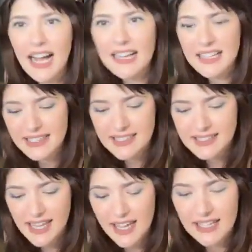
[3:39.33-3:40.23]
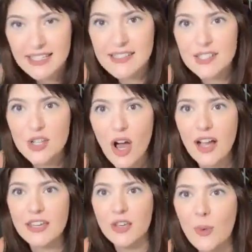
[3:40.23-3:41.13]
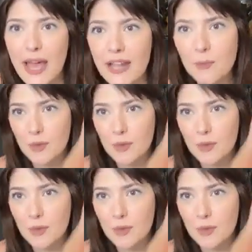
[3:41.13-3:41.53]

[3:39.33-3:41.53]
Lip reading: I like to say he's the dog UN.